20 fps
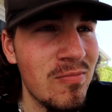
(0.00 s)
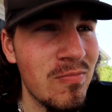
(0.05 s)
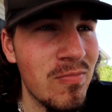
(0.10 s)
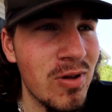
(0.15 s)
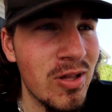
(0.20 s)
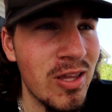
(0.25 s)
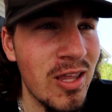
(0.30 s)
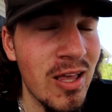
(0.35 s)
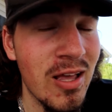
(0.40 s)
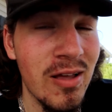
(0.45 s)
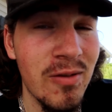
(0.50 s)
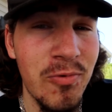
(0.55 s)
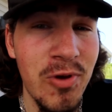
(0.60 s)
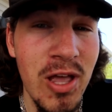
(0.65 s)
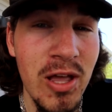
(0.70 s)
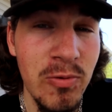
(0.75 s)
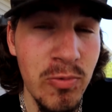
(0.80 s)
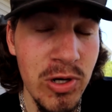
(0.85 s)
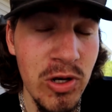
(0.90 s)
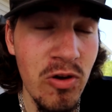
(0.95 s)
But yeah,
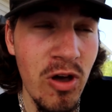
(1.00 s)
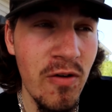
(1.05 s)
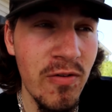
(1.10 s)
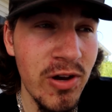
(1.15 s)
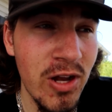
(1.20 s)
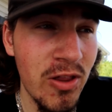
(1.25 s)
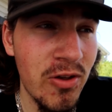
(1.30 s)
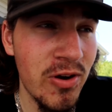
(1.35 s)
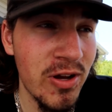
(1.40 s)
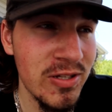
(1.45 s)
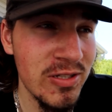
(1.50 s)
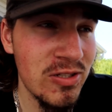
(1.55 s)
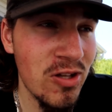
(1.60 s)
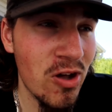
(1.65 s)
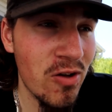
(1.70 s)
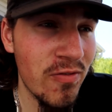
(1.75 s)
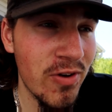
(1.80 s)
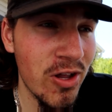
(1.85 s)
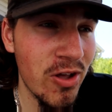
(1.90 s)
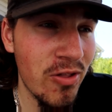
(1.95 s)
we do have another
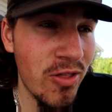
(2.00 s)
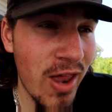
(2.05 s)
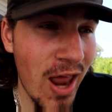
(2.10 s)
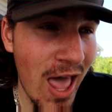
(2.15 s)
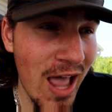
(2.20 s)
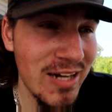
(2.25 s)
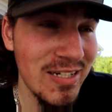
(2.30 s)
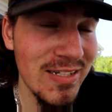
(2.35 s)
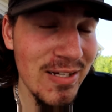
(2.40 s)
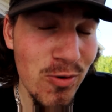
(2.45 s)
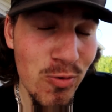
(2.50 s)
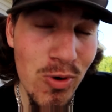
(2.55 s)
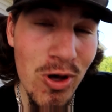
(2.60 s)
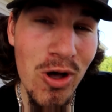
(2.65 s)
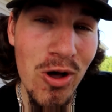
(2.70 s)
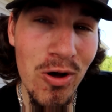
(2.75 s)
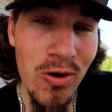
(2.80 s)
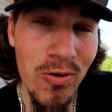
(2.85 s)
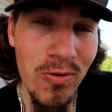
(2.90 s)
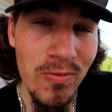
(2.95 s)
install video that I actually
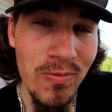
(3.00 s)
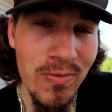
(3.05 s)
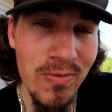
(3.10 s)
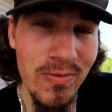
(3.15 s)
will